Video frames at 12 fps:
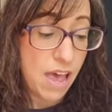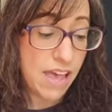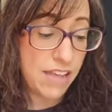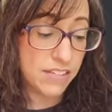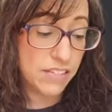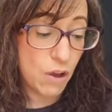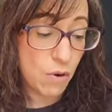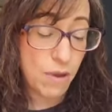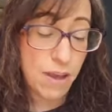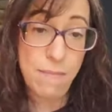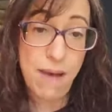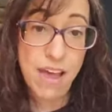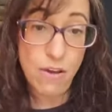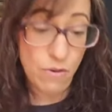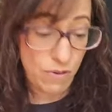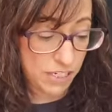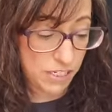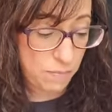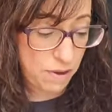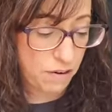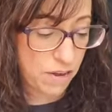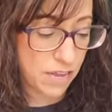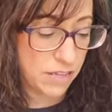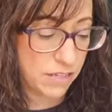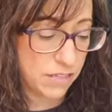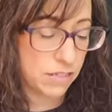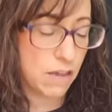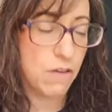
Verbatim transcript: And so in my own experience